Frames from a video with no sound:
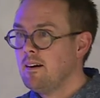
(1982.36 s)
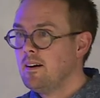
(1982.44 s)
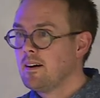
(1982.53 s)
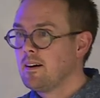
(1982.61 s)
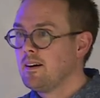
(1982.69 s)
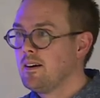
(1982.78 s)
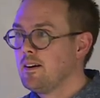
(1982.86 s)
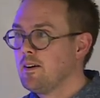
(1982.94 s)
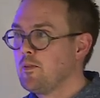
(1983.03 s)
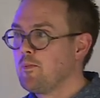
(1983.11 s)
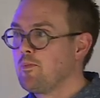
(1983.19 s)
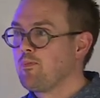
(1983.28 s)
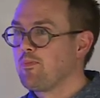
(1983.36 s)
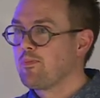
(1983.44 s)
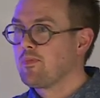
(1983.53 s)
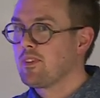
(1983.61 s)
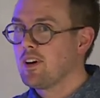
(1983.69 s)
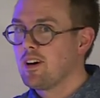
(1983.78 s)
Um,
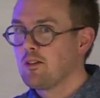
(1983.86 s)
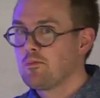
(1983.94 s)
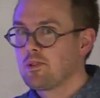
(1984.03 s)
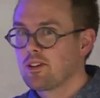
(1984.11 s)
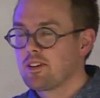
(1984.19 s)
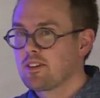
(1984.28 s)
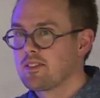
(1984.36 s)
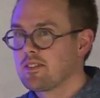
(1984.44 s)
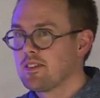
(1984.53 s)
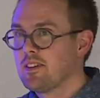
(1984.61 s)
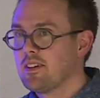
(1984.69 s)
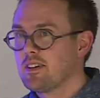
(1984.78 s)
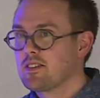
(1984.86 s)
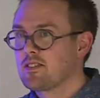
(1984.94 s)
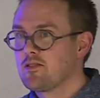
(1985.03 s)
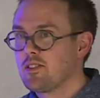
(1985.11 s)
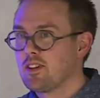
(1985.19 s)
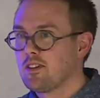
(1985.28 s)
our project is
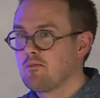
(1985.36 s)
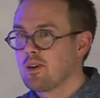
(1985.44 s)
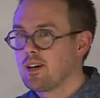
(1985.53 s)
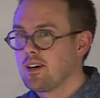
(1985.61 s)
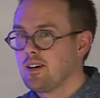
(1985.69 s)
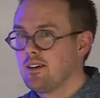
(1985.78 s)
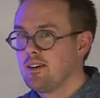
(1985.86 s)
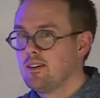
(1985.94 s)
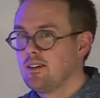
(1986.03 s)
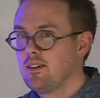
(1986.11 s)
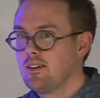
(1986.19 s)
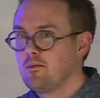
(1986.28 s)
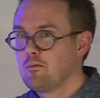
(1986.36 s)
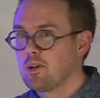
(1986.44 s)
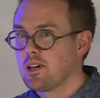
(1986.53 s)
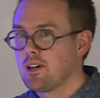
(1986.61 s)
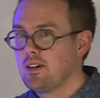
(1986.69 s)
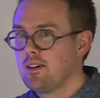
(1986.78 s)
funded by
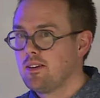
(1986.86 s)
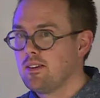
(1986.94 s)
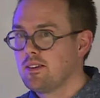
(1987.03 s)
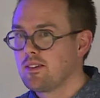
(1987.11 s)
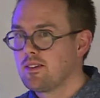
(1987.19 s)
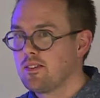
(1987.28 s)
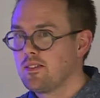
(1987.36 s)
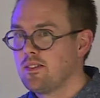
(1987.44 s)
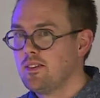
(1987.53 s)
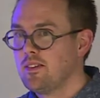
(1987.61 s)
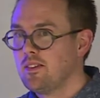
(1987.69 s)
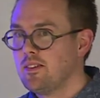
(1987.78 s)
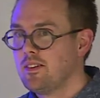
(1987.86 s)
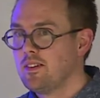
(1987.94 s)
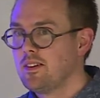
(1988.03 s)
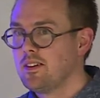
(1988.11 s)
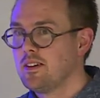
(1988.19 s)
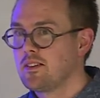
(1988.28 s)
by this
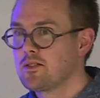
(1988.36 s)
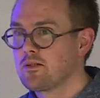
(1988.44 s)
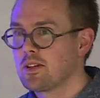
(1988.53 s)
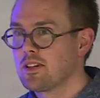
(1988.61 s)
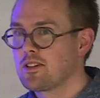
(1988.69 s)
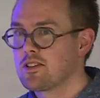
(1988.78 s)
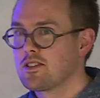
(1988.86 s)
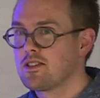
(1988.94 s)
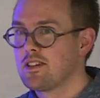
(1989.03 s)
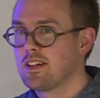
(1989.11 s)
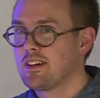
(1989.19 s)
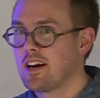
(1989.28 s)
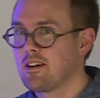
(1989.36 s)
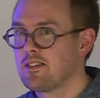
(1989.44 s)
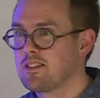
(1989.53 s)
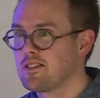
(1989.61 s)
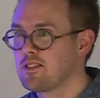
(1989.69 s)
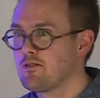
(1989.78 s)
uh, Swedish
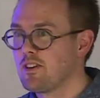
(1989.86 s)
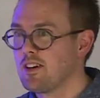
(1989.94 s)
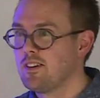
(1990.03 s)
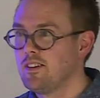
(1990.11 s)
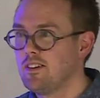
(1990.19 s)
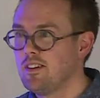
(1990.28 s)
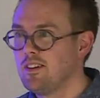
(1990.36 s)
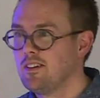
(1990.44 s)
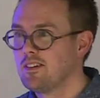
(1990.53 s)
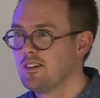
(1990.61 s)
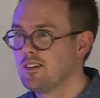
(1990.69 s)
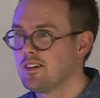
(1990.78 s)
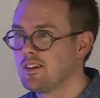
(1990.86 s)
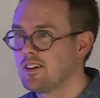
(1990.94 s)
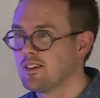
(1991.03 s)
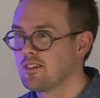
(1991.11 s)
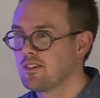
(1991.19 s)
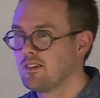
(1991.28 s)
inheritance fund, or I
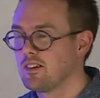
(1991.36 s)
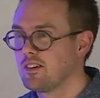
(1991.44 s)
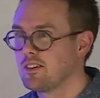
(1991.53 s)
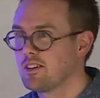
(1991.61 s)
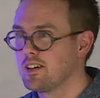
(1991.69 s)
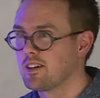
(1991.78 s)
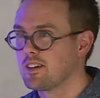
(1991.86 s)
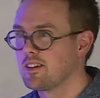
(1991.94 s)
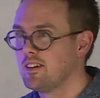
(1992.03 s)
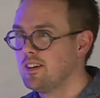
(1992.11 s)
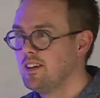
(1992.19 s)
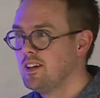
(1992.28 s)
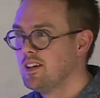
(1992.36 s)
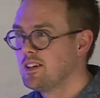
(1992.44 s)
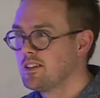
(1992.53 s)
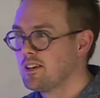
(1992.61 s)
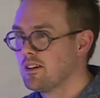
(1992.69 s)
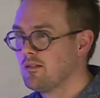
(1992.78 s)
used to call it like
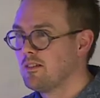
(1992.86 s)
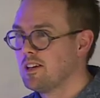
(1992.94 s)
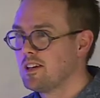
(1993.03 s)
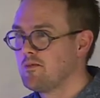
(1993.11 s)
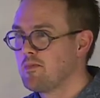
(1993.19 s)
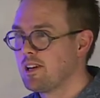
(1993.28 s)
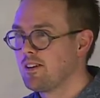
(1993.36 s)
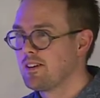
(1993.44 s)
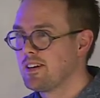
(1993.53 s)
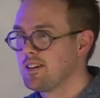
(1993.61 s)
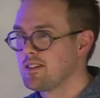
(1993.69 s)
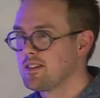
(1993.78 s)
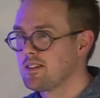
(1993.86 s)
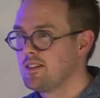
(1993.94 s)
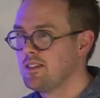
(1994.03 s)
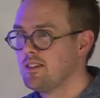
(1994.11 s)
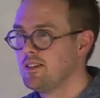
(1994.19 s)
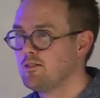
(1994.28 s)
the lonely millionaires
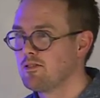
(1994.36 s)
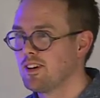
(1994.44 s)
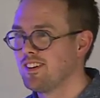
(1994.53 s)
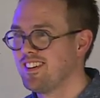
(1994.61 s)
fund.